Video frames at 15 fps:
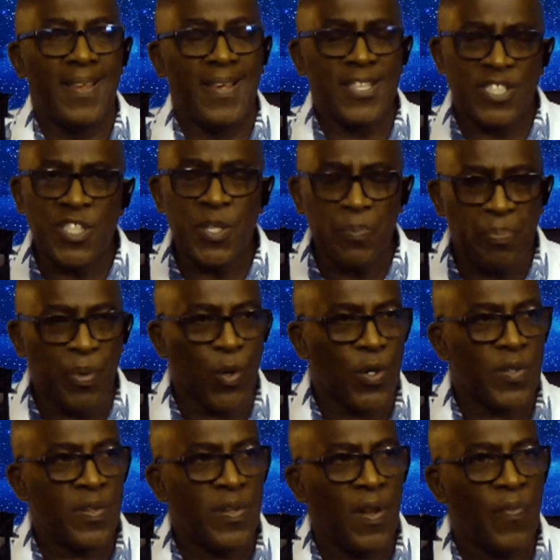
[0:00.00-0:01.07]
is it
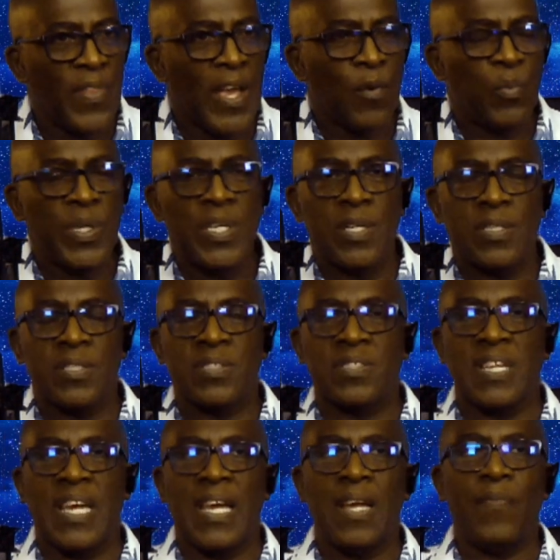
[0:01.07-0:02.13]
important that we
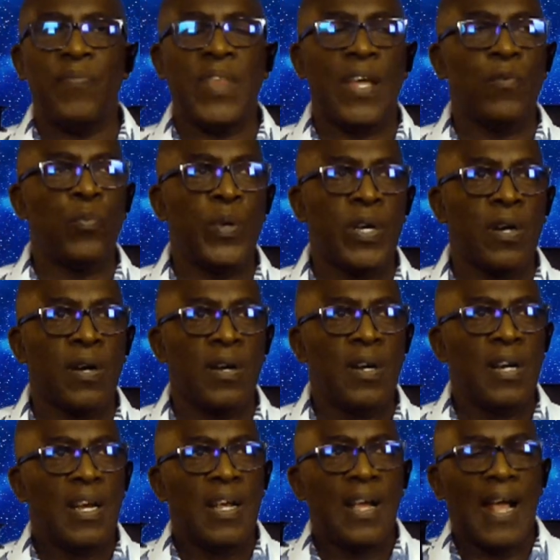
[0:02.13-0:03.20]
understand that we're
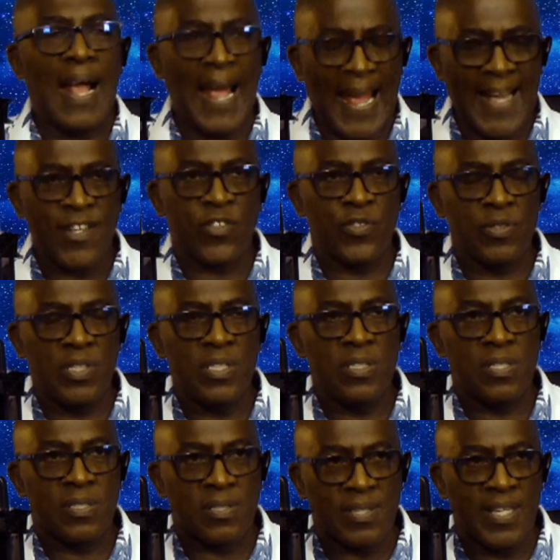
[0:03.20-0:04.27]
actually
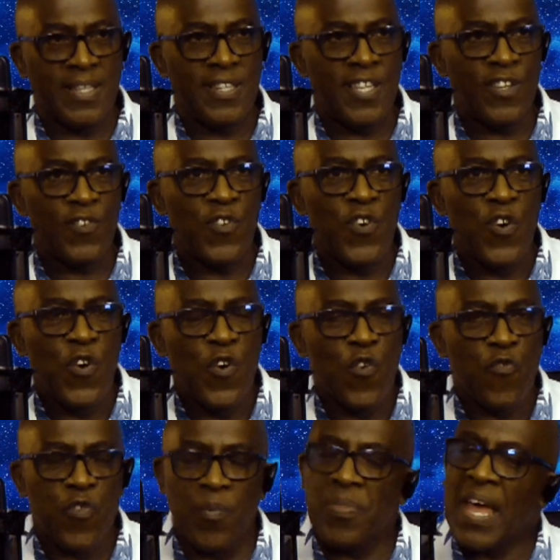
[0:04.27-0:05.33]
descendant
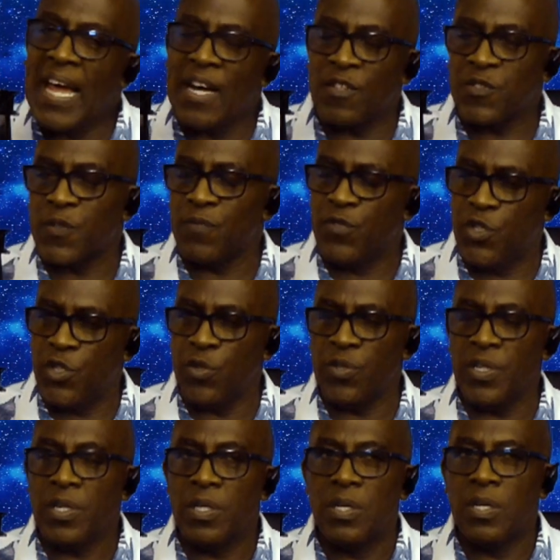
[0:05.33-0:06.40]
from the house of
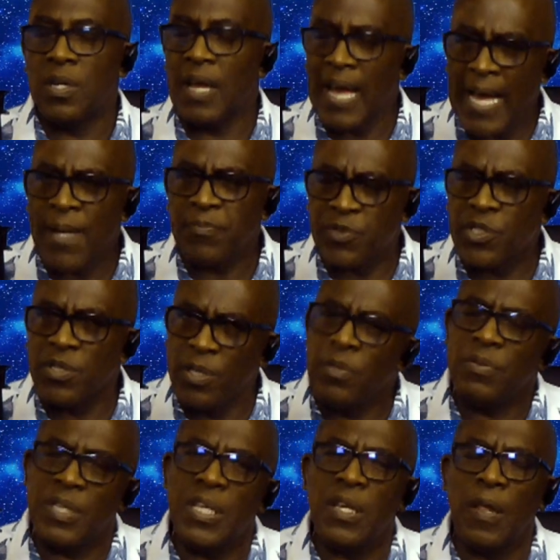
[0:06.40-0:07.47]
Judah?
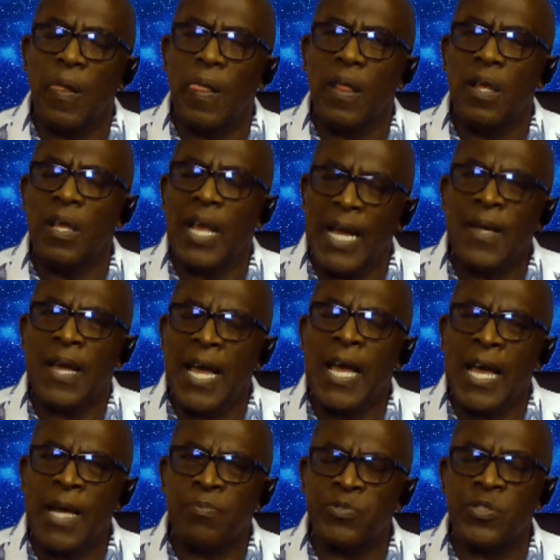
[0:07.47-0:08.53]
Absolutely.
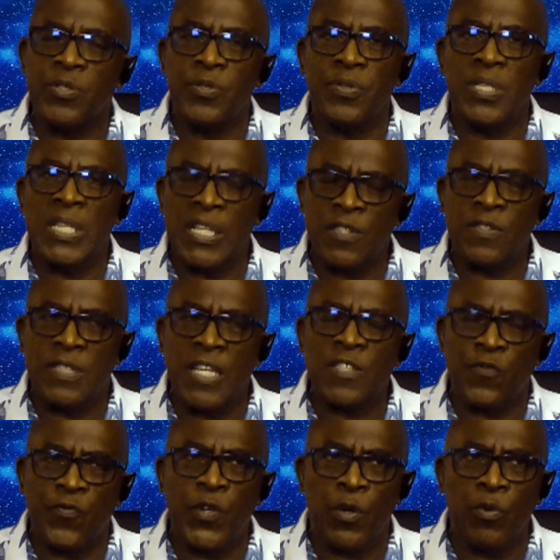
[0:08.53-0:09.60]
Absolutely.
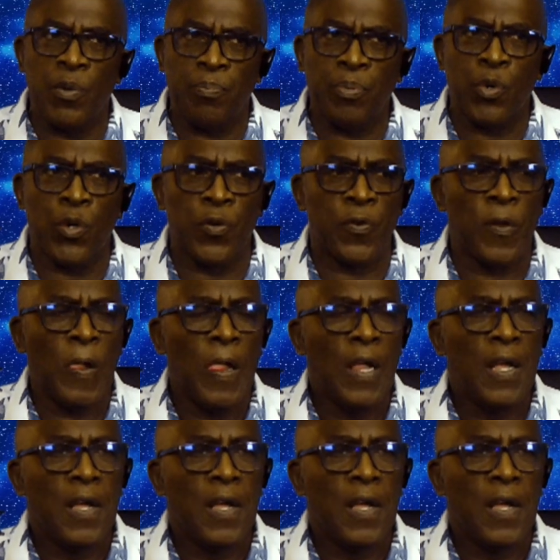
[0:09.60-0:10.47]
That's very important,